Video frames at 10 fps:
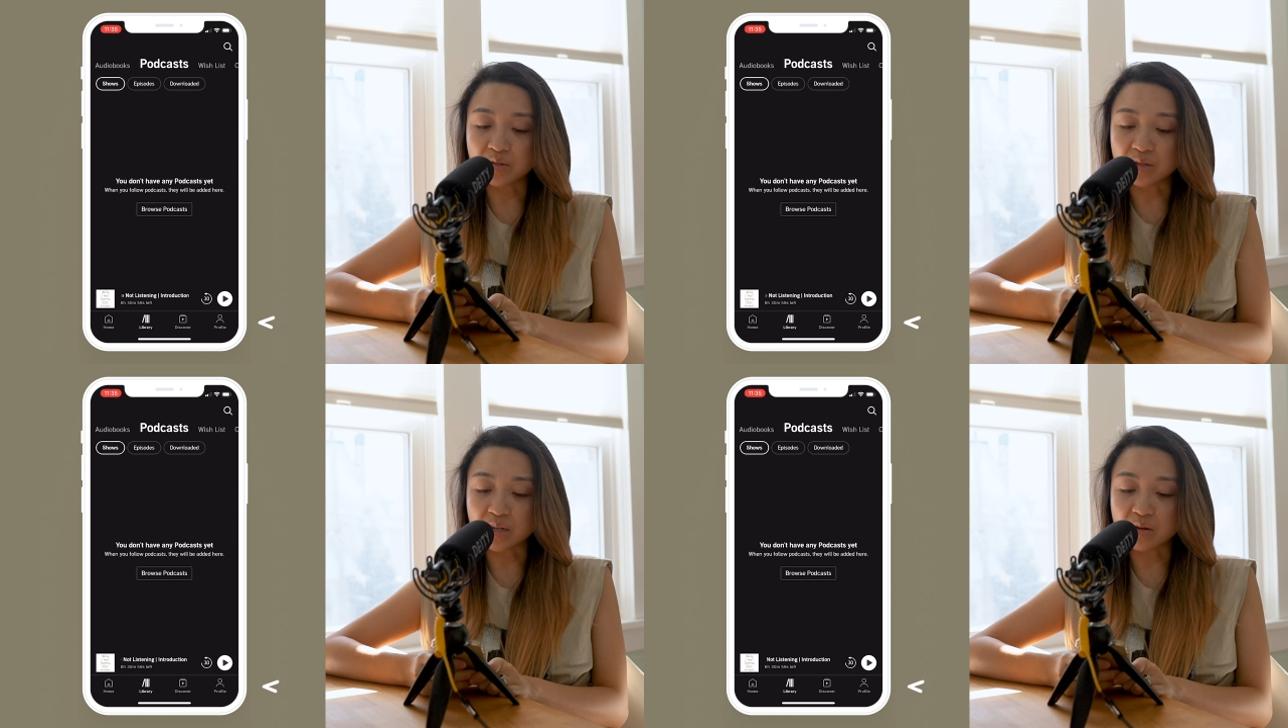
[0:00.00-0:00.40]

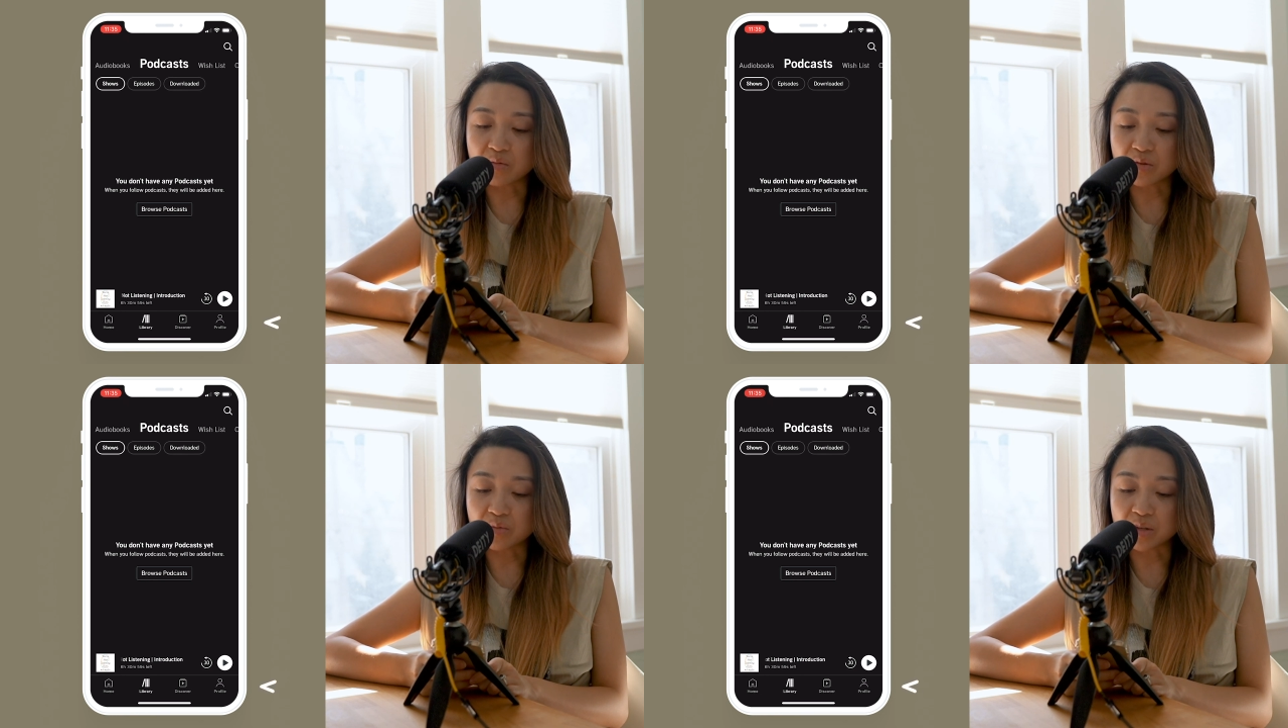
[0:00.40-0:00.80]
to tell
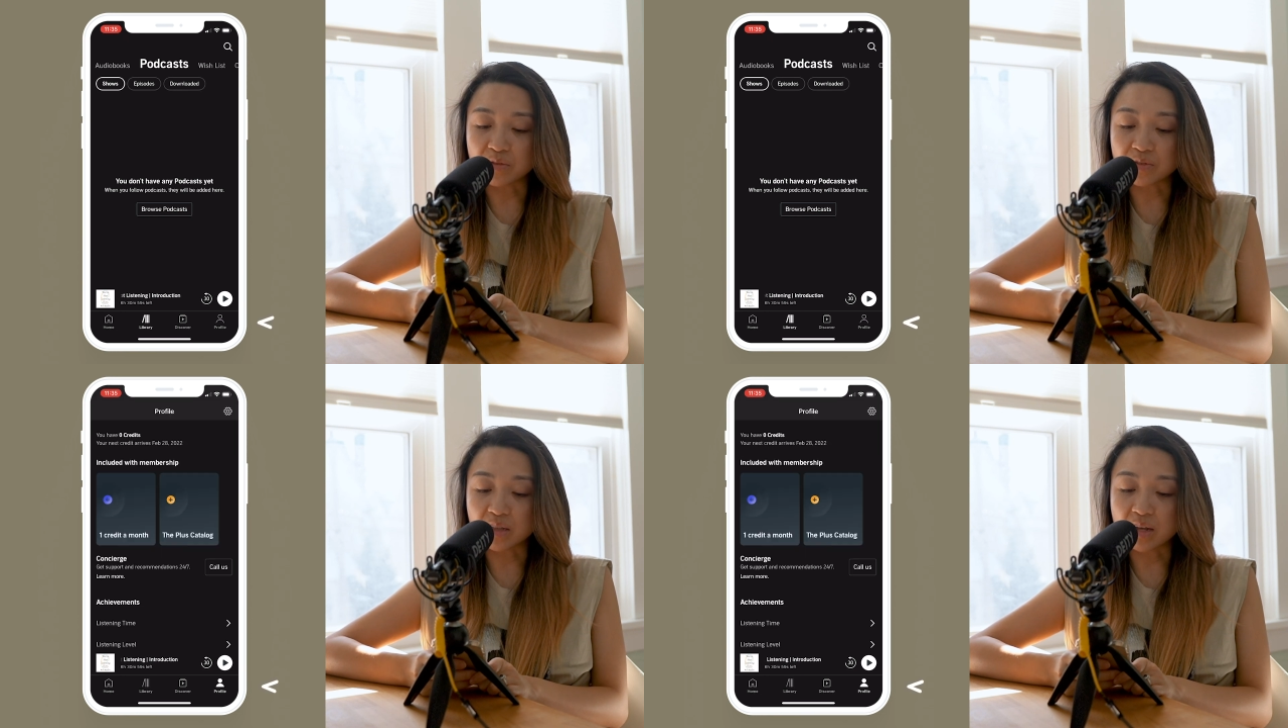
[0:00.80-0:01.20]
which one
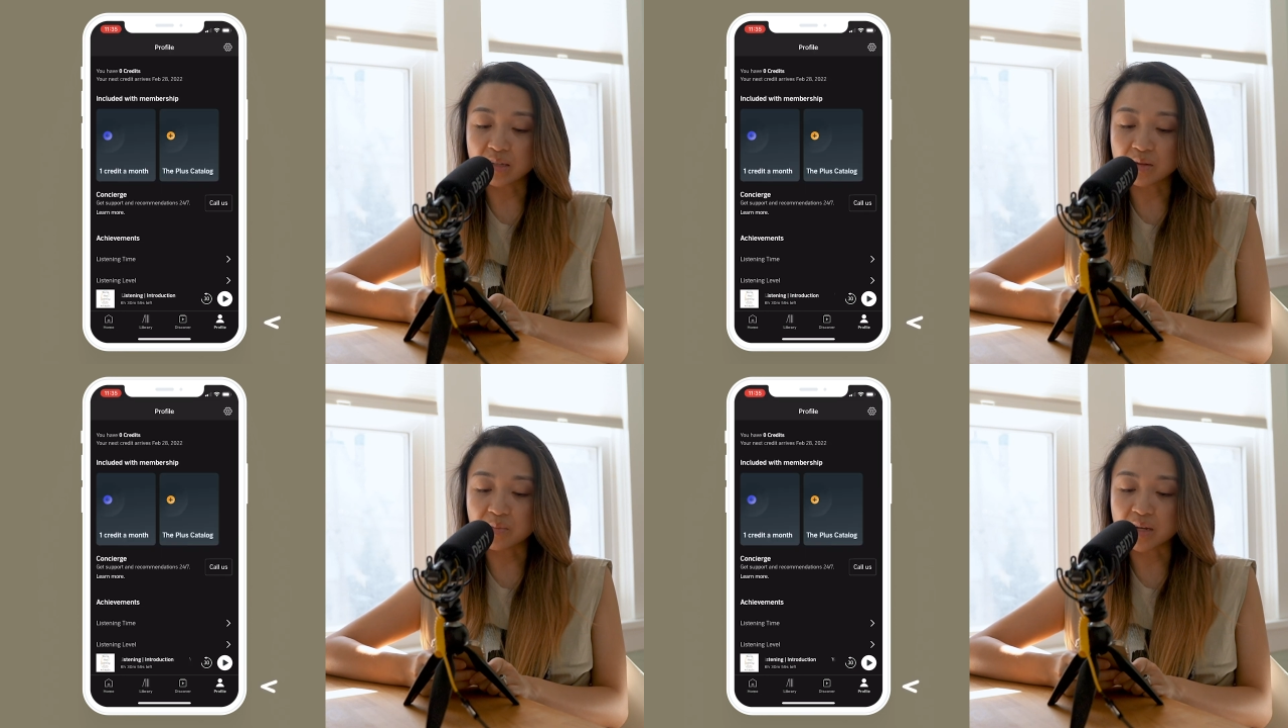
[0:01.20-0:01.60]
you've
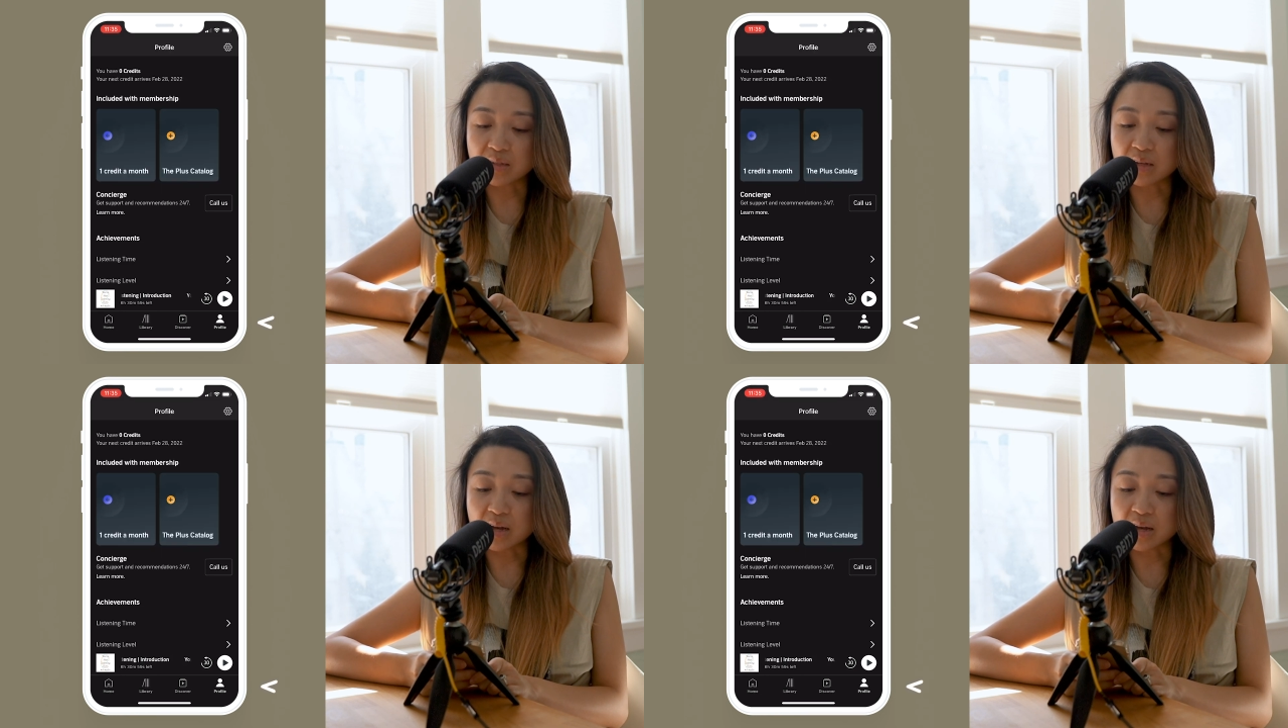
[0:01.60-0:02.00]
selected
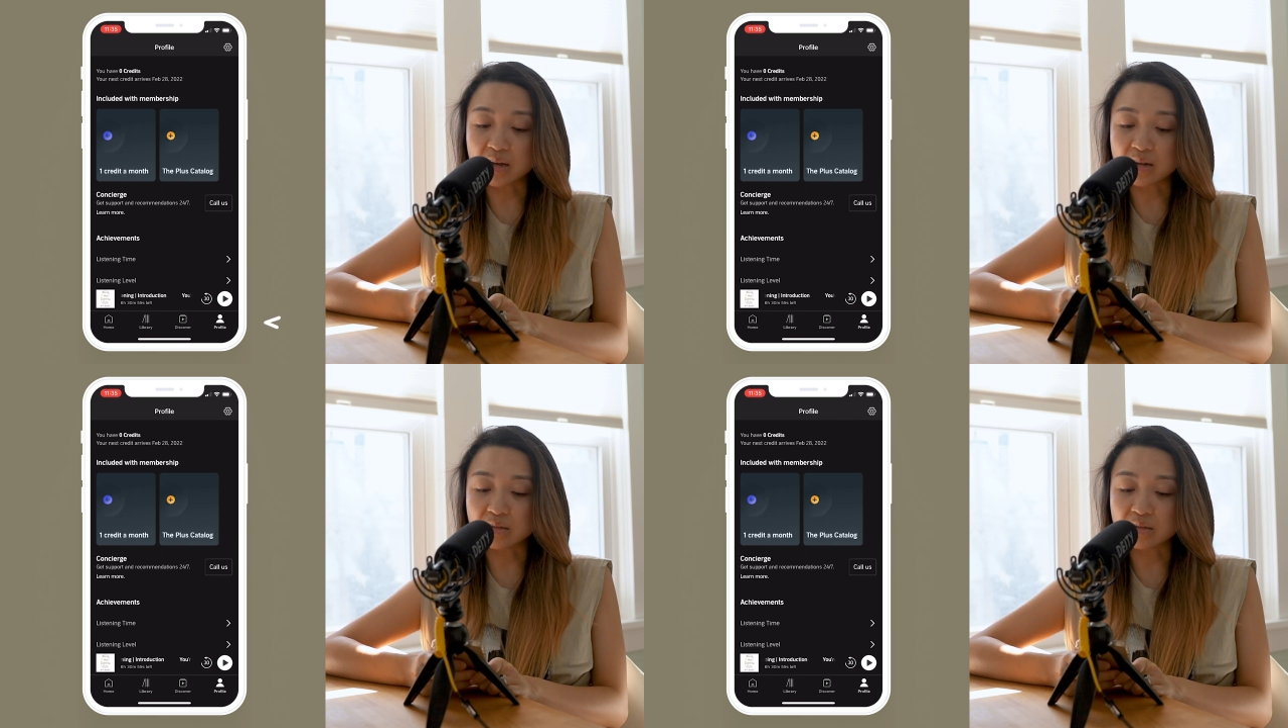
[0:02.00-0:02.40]
because the
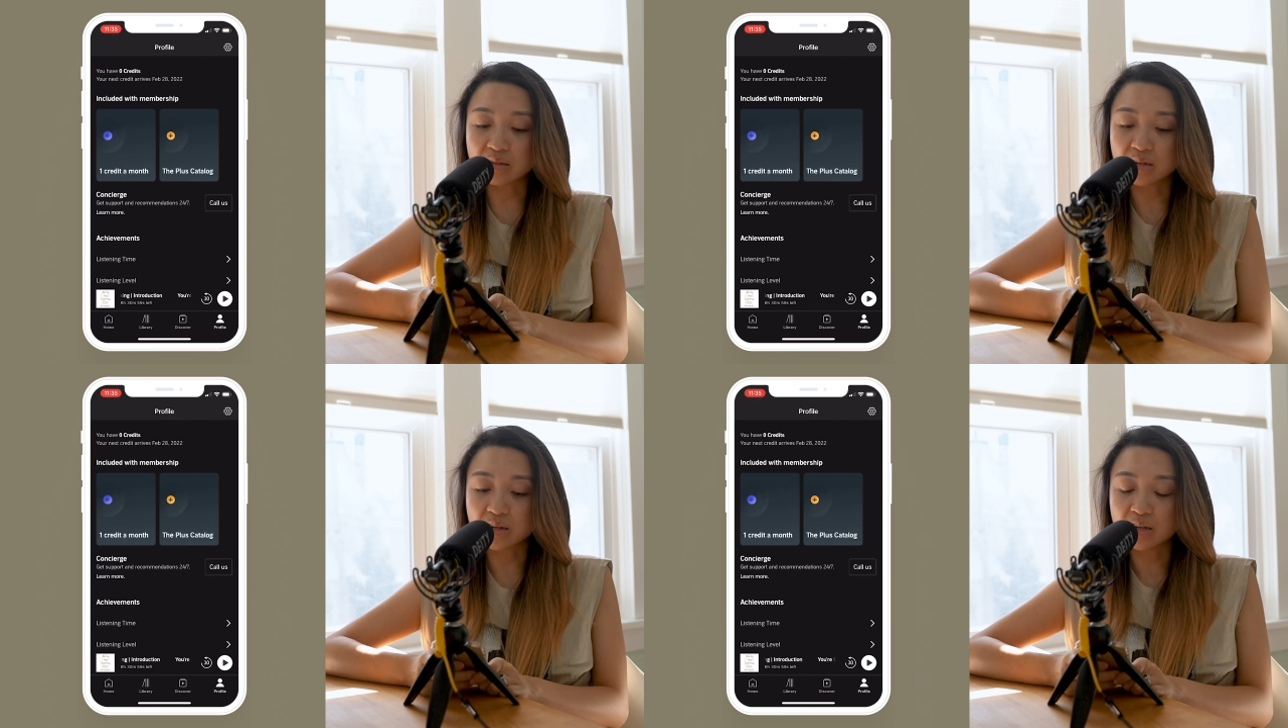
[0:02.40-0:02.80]
icons